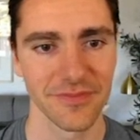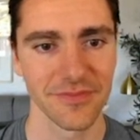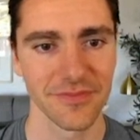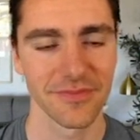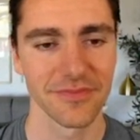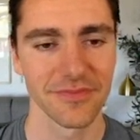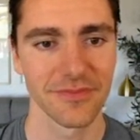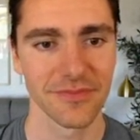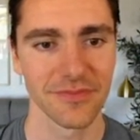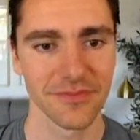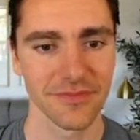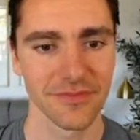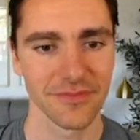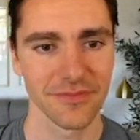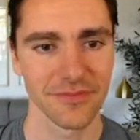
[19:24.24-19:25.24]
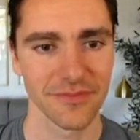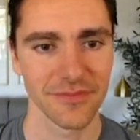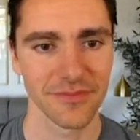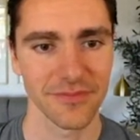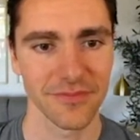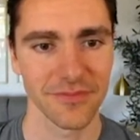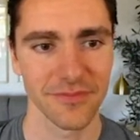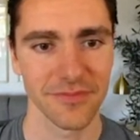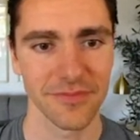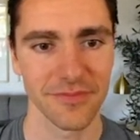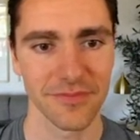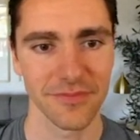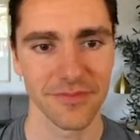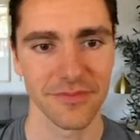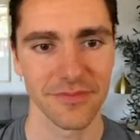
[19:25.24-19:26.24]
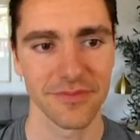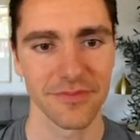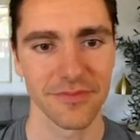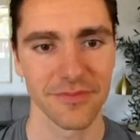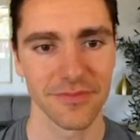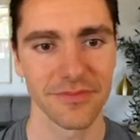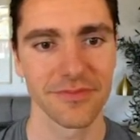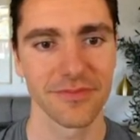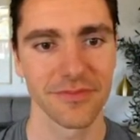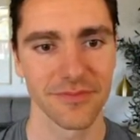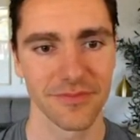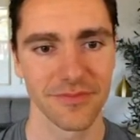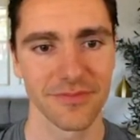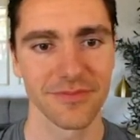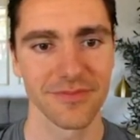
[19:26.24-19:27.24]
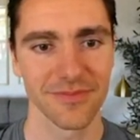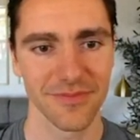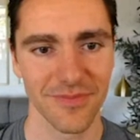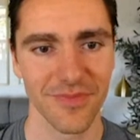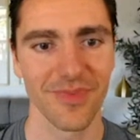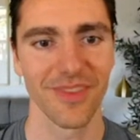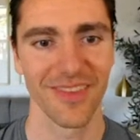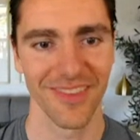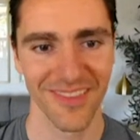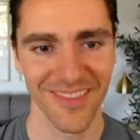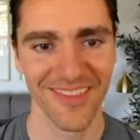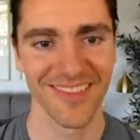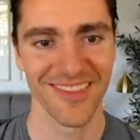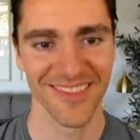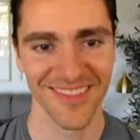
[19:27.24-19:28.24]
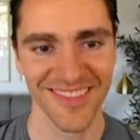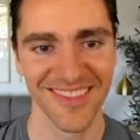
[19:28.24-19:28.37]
(not speaking)